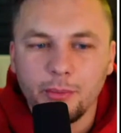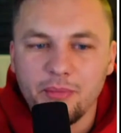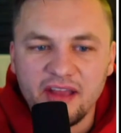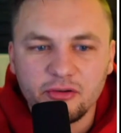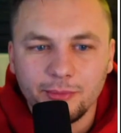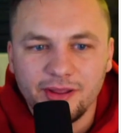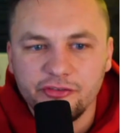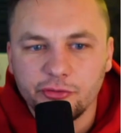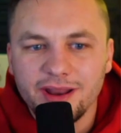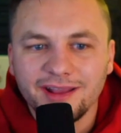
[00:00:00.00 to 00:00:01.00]
back from
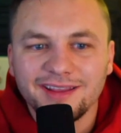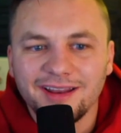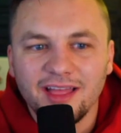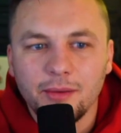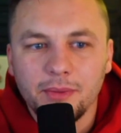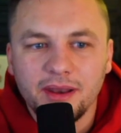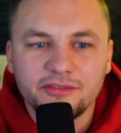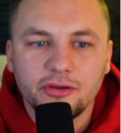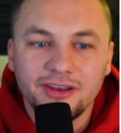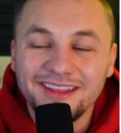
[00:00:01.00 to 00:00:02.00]
injury, not getting a lot of
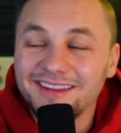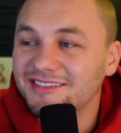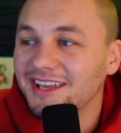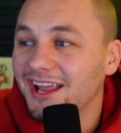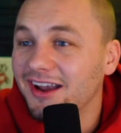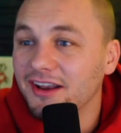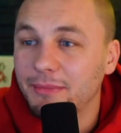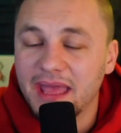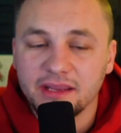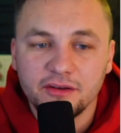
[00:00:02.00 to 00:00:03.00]
minutes. Could he sit on the
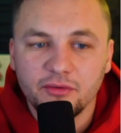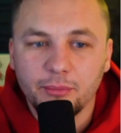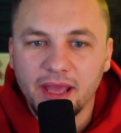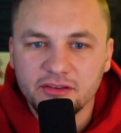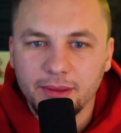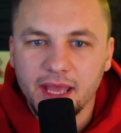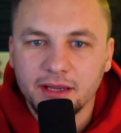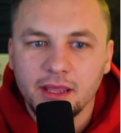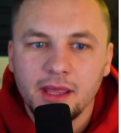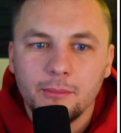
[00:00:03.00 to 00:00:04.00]
back end of a
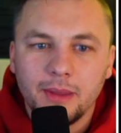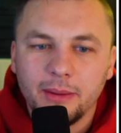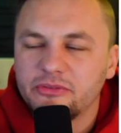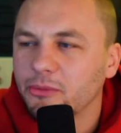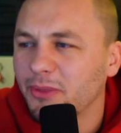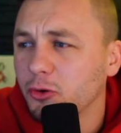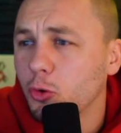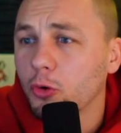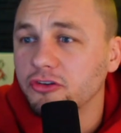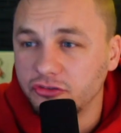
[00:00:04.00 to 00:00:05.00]
back-to-back? Maybe someone like
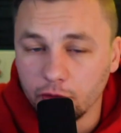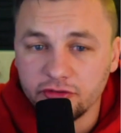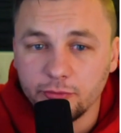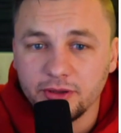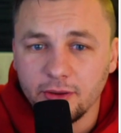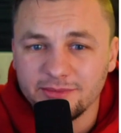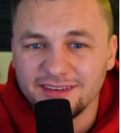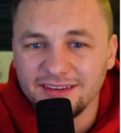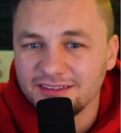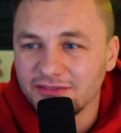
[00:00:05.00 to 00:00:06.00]
Corey Joseph becomes a
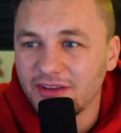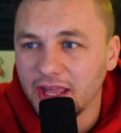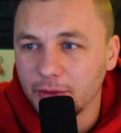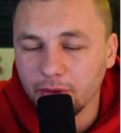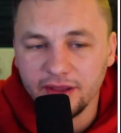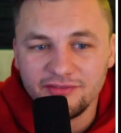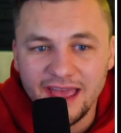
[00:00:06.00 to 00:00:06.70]
decent value play if that